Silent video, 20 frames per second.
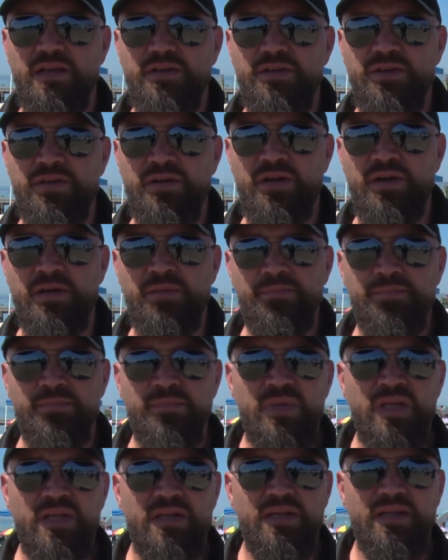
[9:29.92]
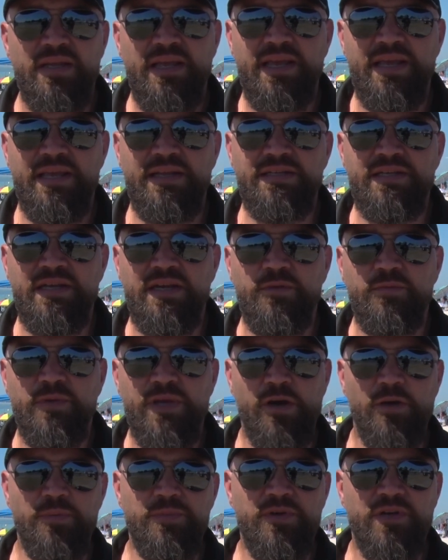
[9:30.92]
Good on them, and we
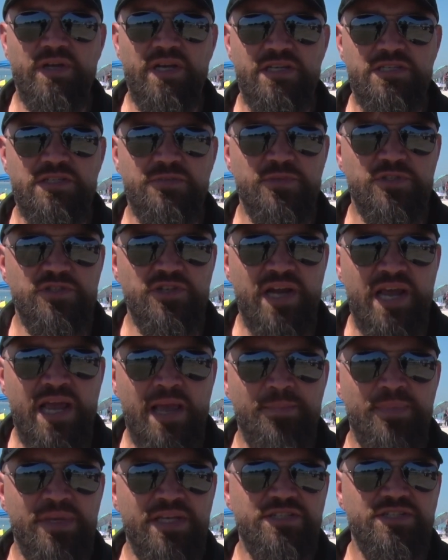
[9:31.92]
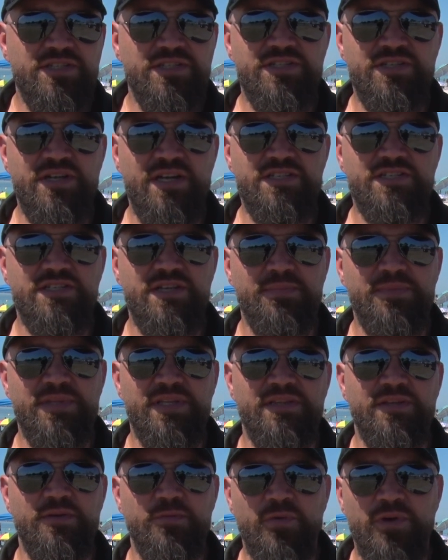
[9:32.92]
hope their customers are happy. It's just not
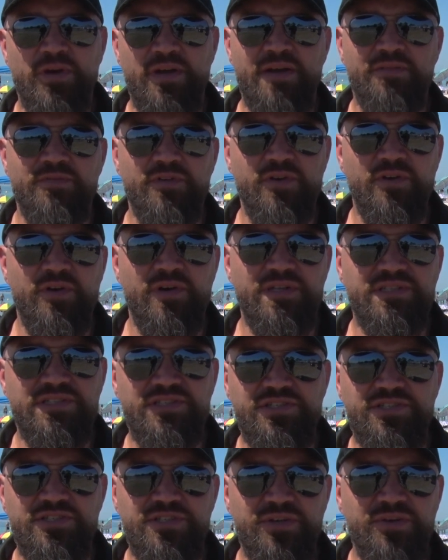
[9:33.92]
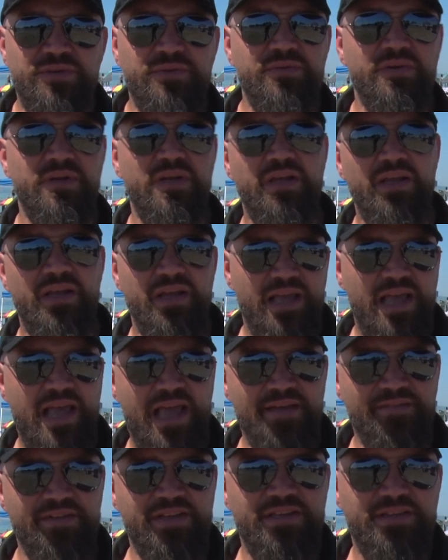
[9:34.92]
something that we're ever going to do.
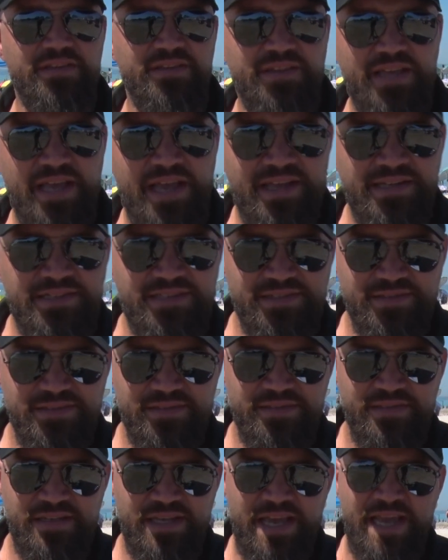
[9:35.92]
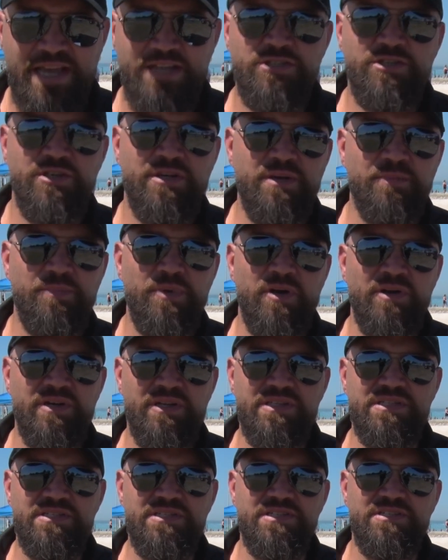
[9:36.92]
Having that extra component
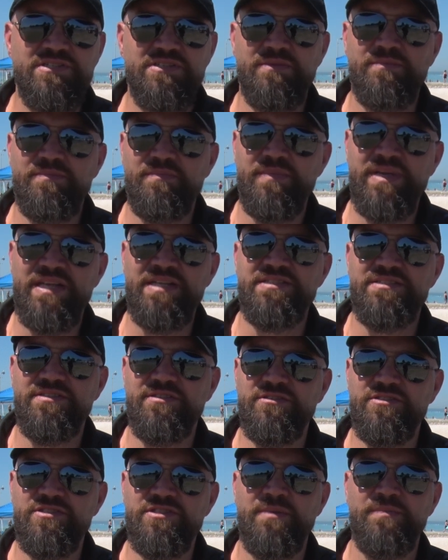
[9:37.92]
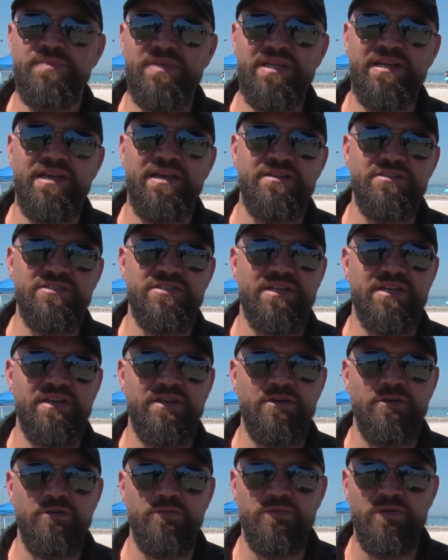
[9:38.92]
in the system means there's something else that
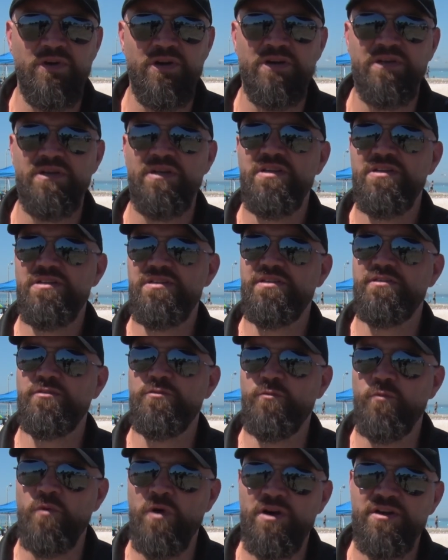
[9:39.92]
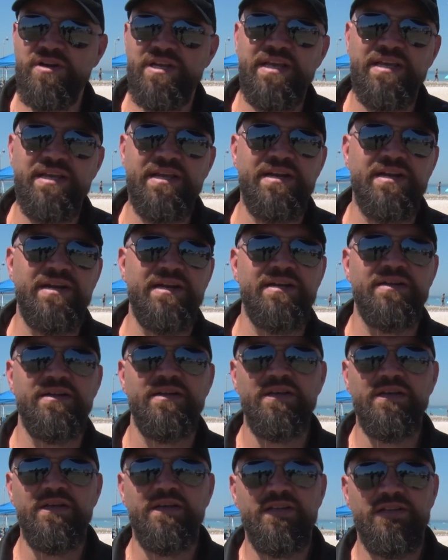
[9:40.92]
can go wrong. Water can get in
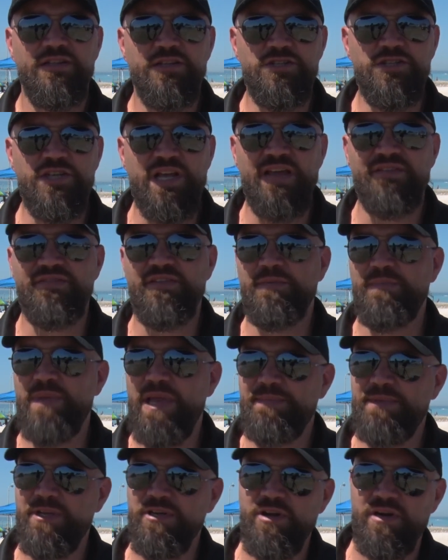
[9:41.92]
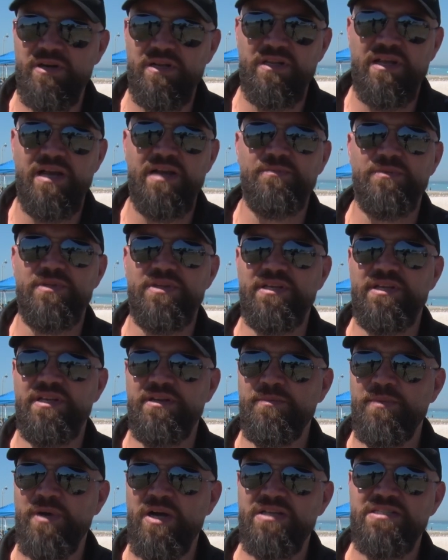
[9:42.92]
it. The shaft can maybe not align with the
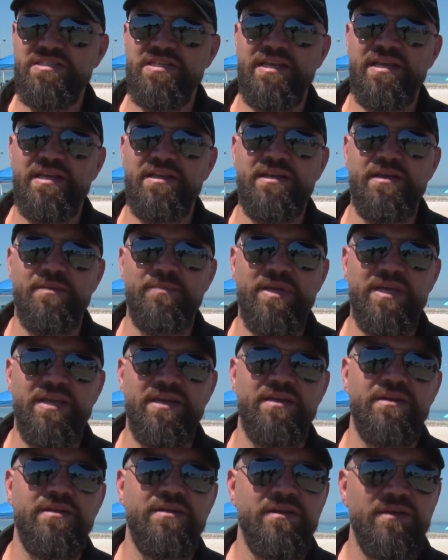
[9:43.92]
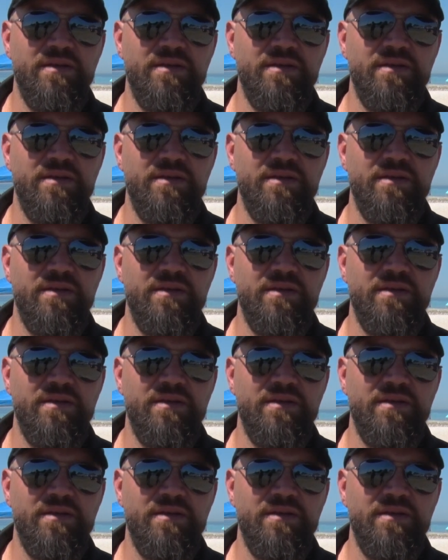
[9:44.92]
gearbox again coming in.